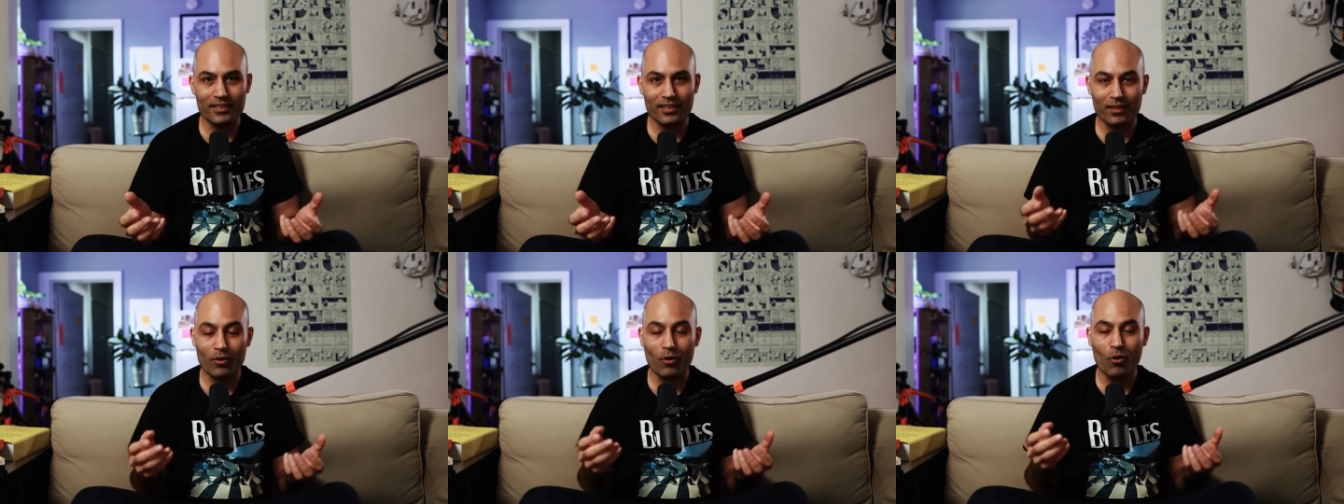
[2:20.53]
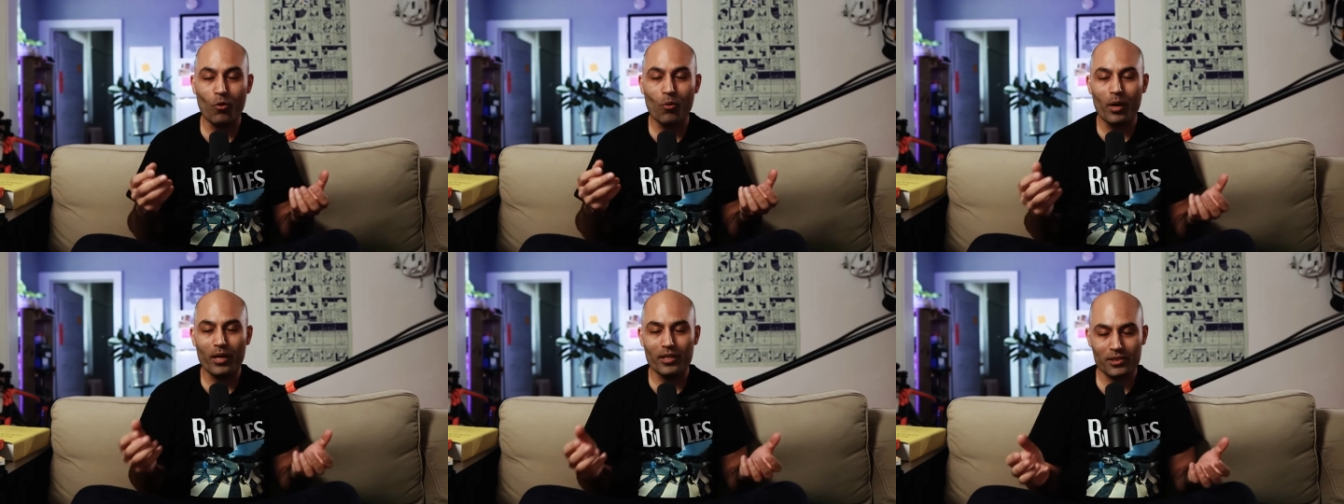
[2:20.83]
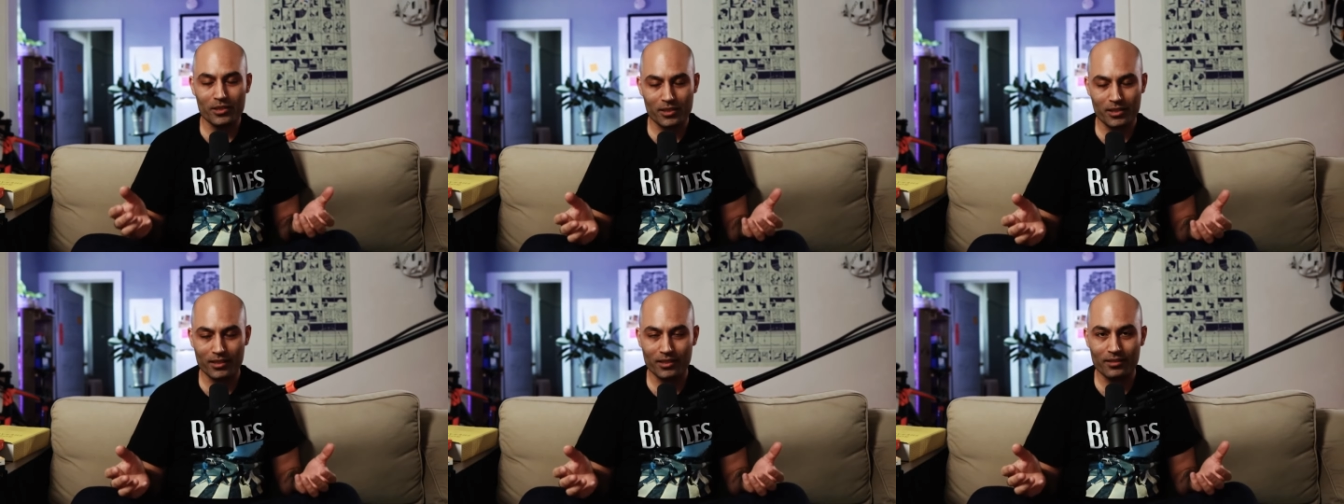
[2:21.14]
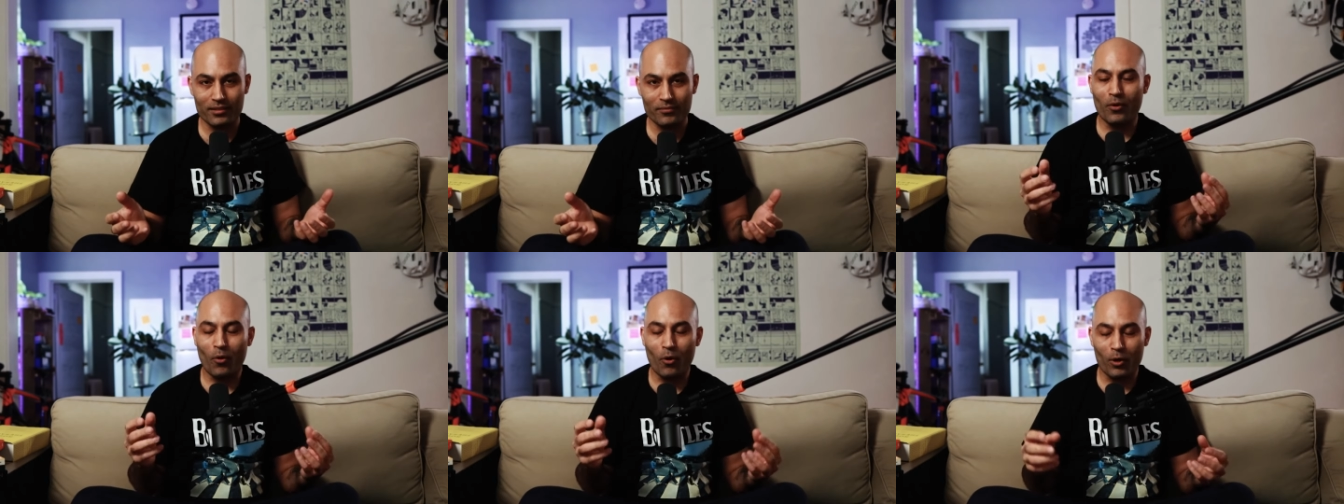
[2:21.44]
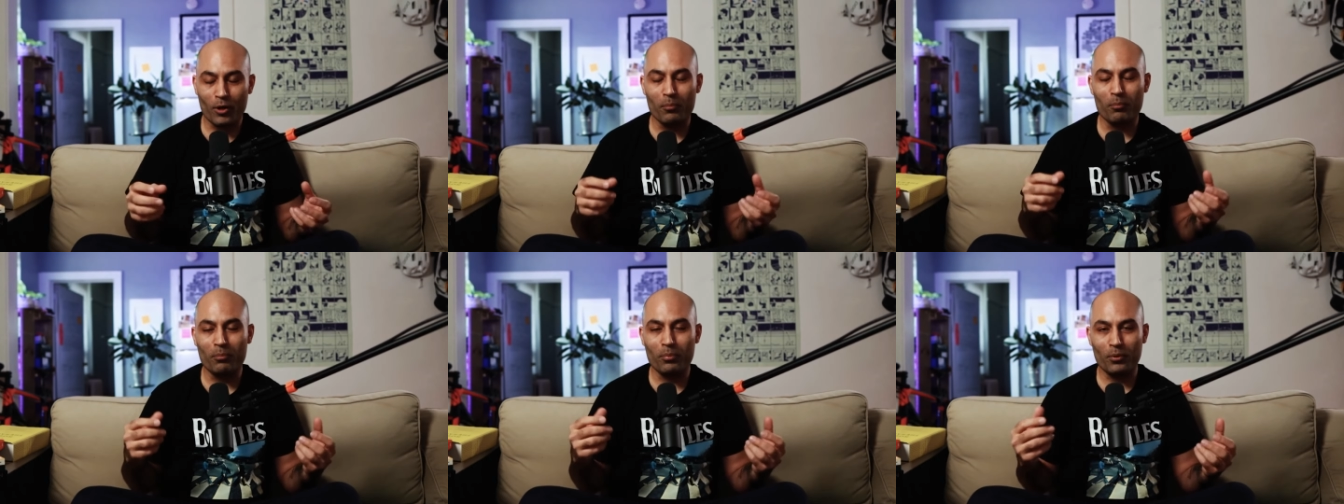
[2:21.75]
a question or
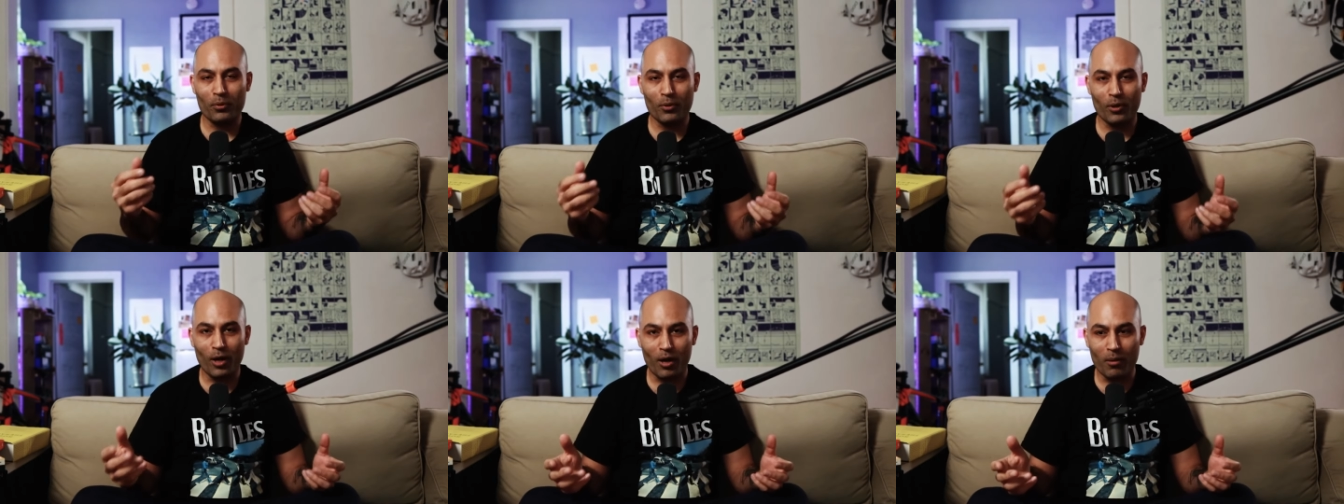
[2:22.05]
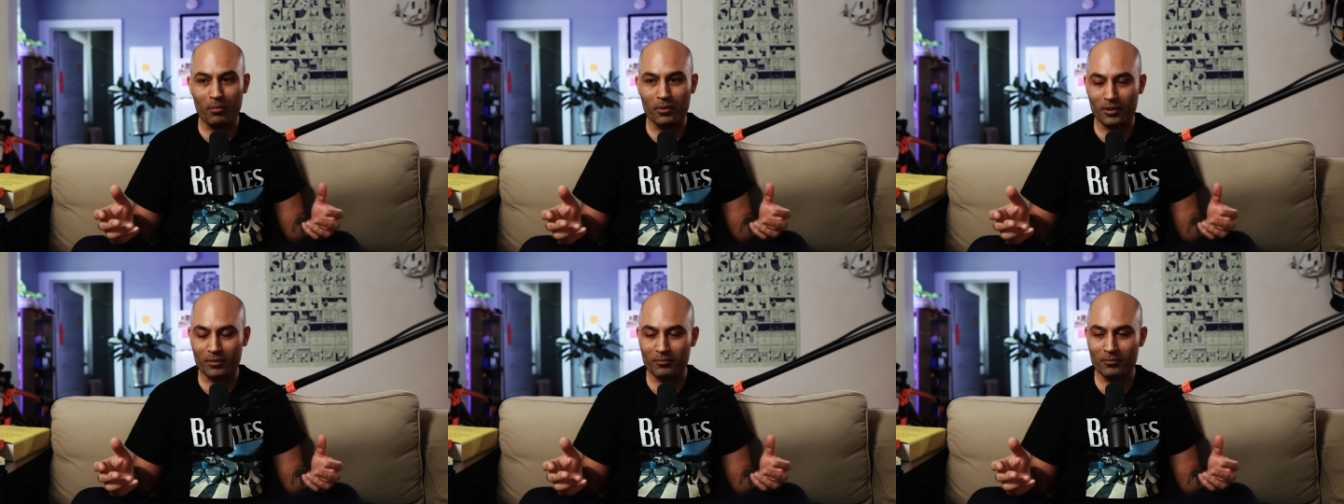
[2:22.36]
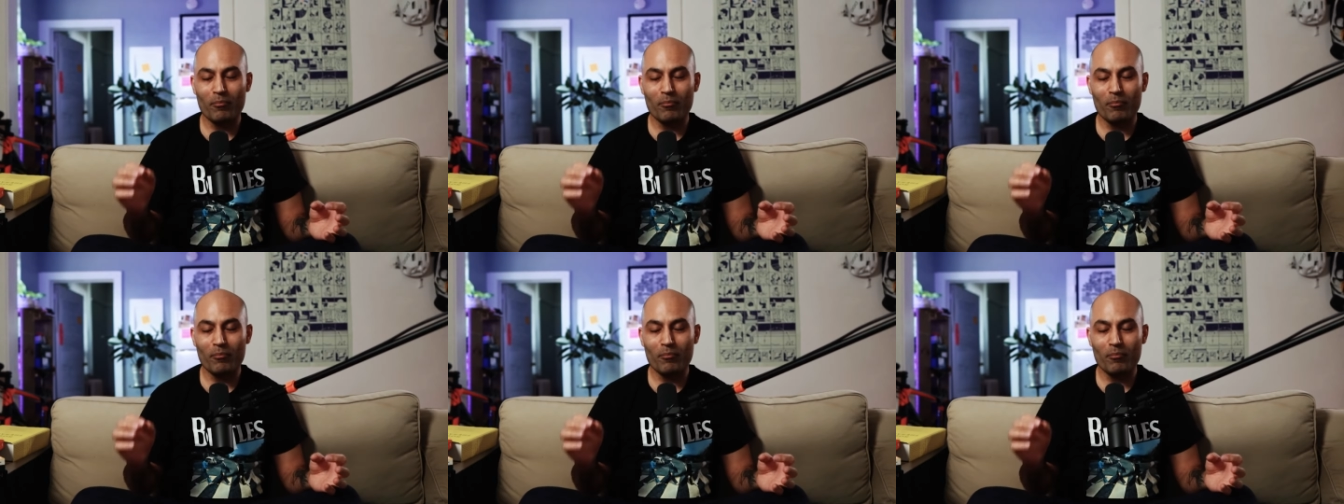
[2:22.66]
a problem,